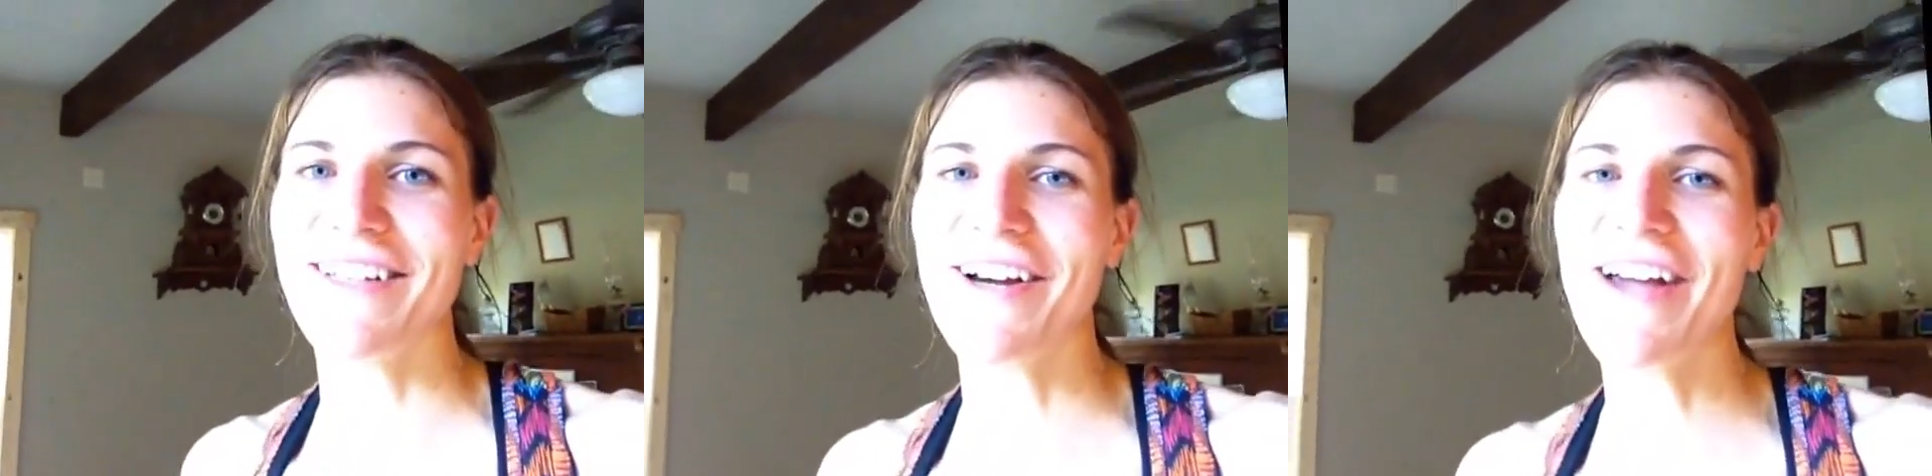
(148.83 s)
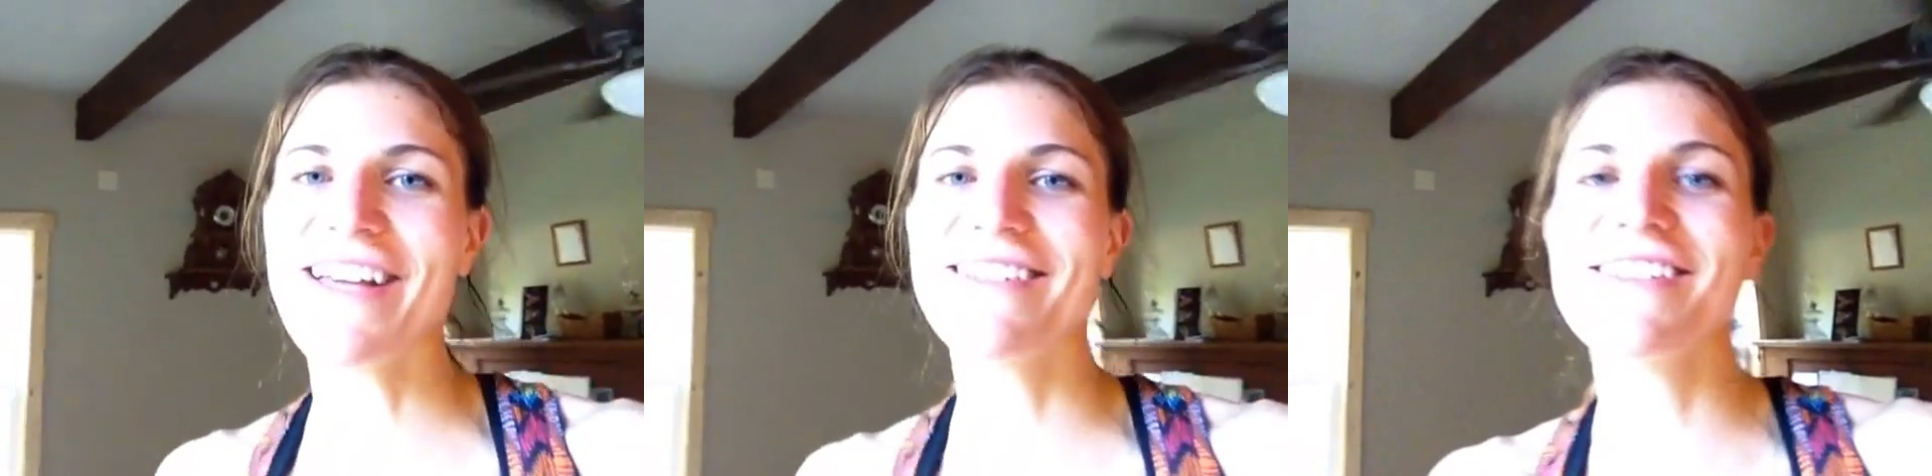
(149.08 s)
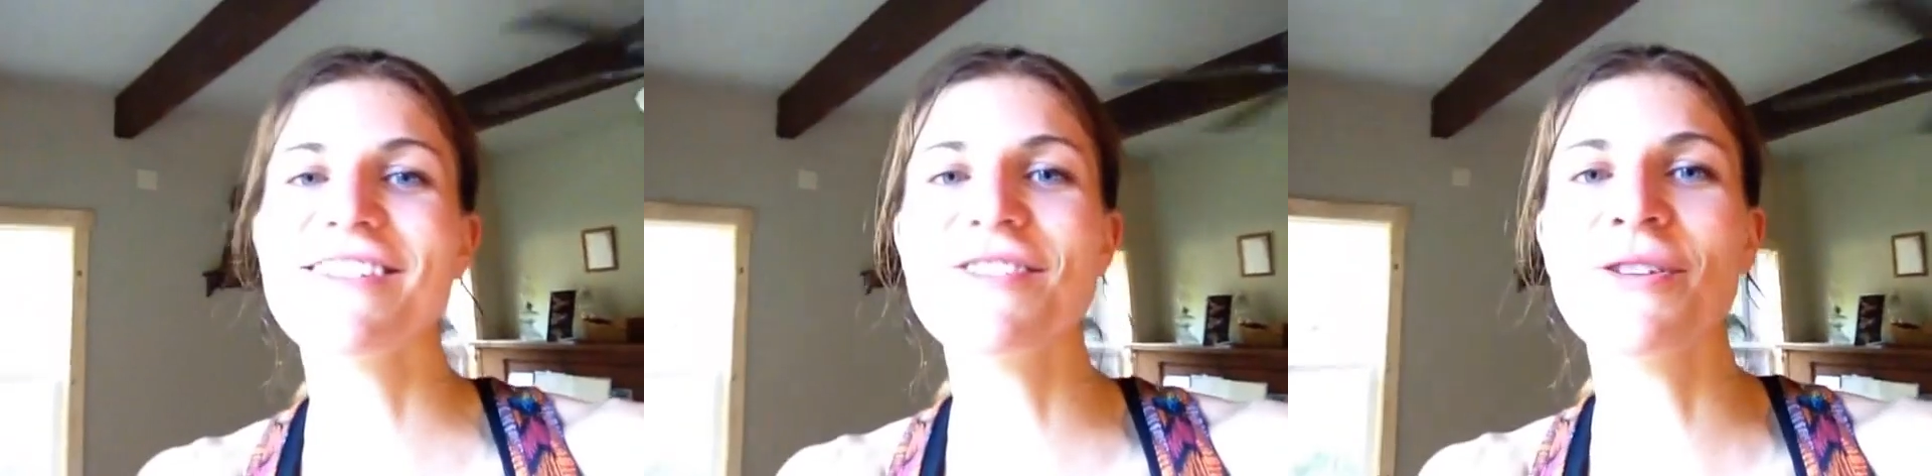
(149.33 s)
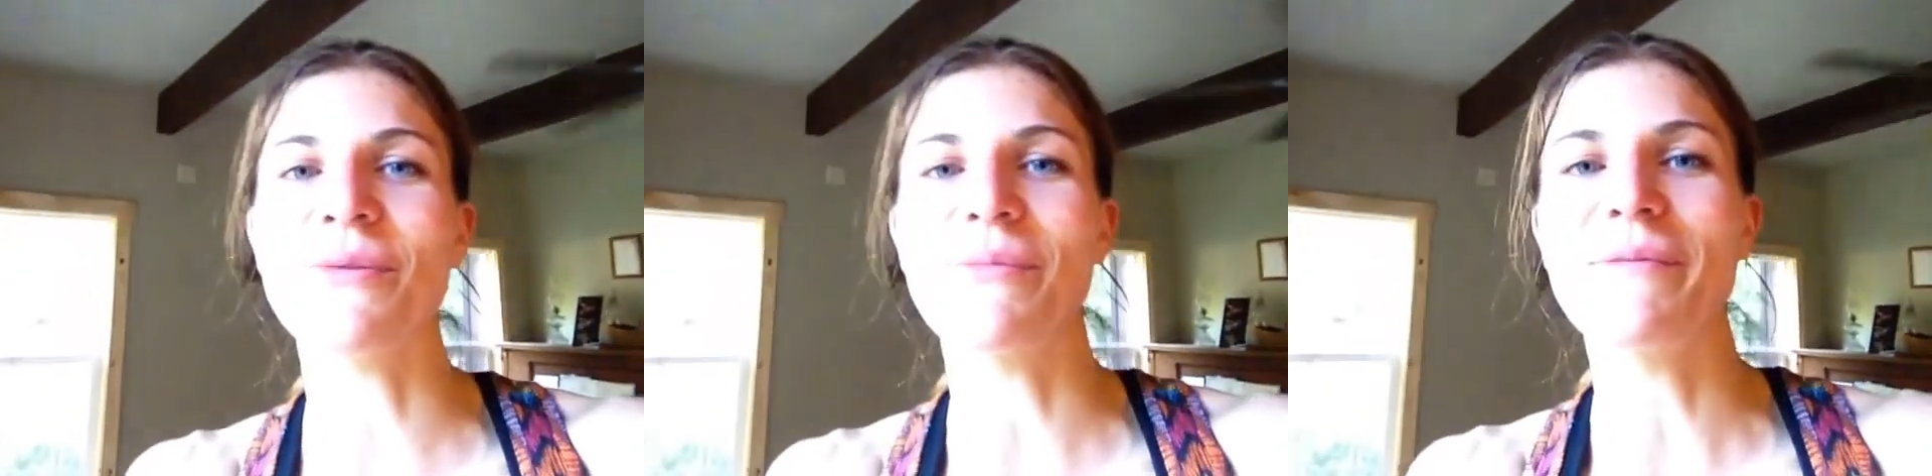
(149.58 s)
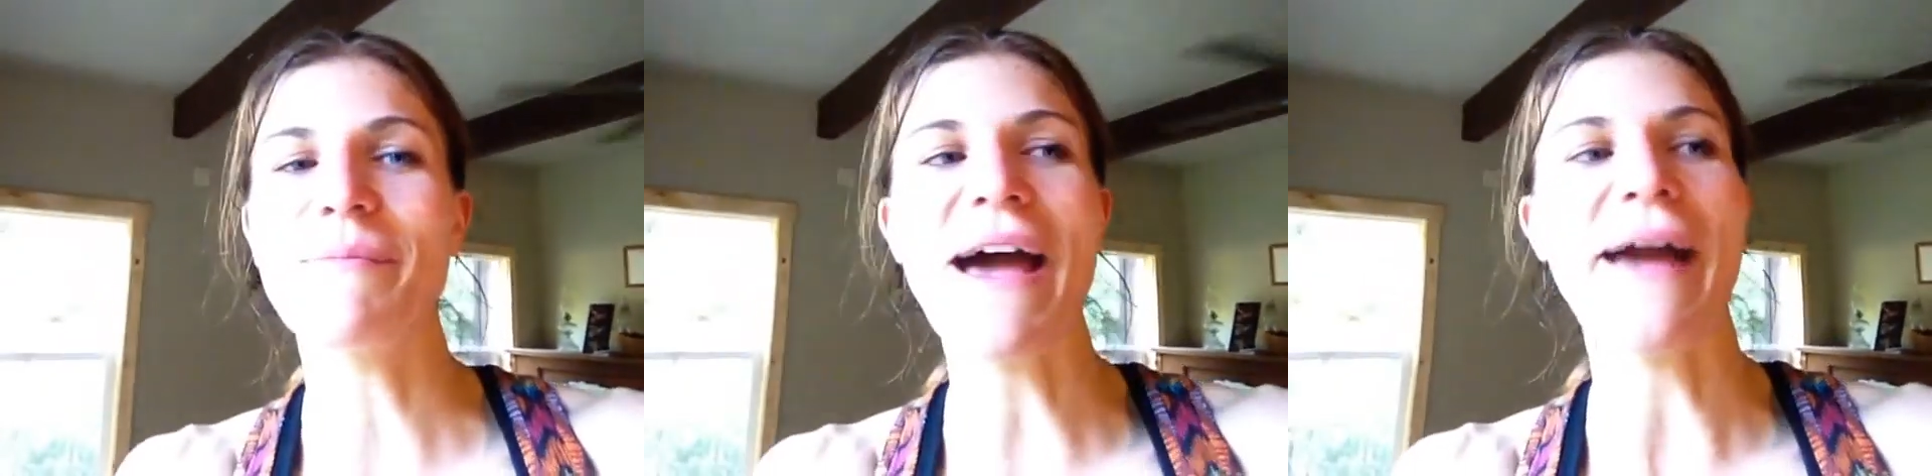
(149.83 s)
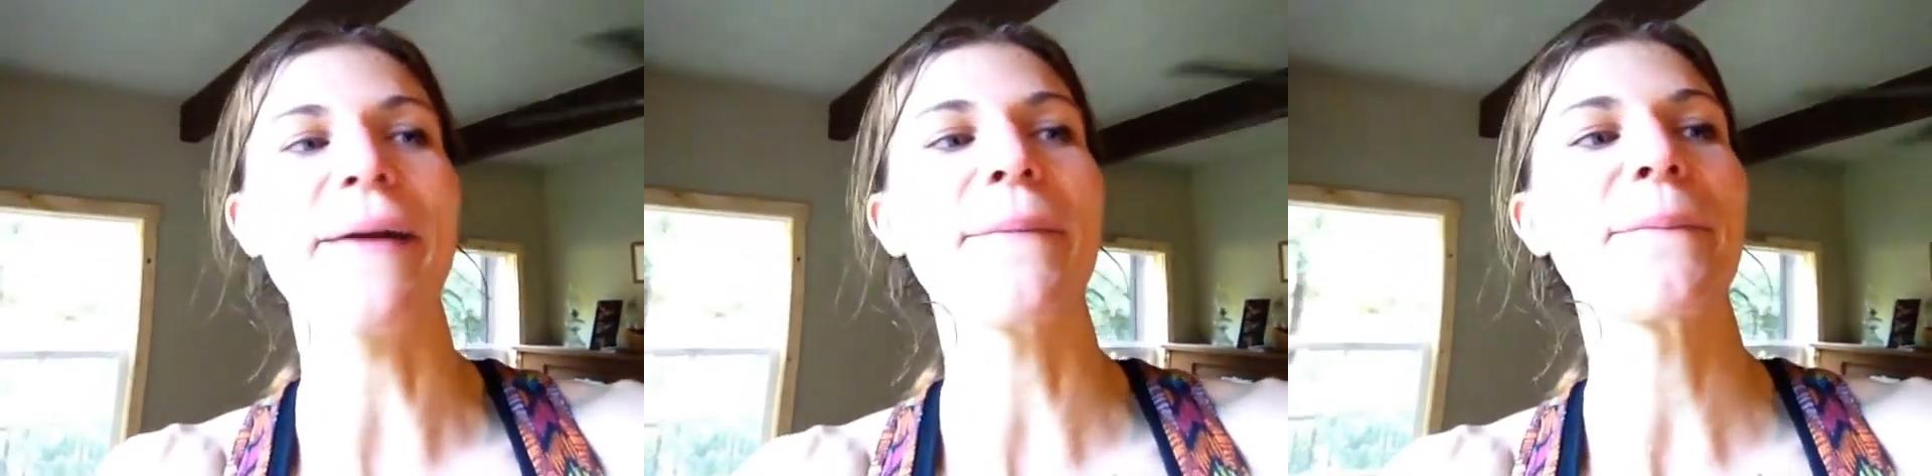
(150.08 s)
Okay, see you soon. Bye.